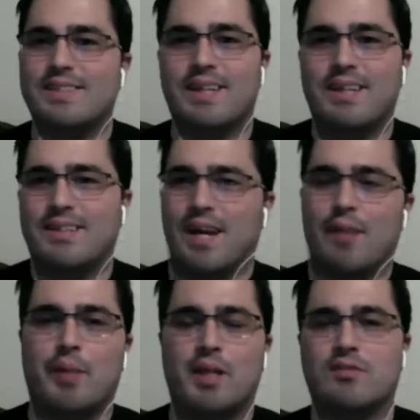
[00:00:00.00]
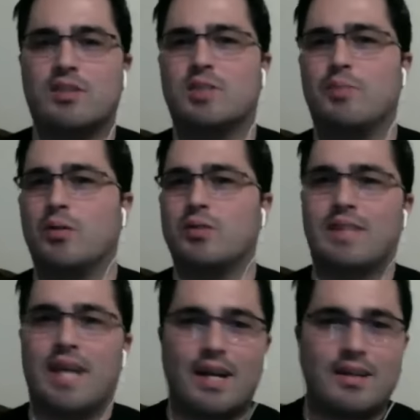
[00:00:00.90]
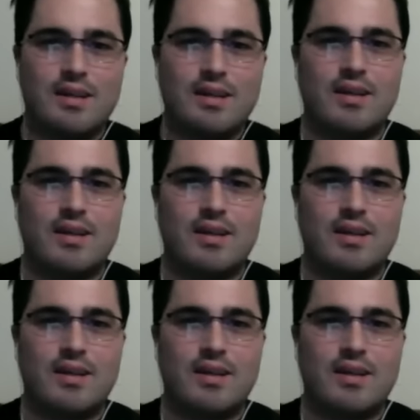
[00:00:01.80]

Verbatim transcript: It's got a bunch of exposed Technic,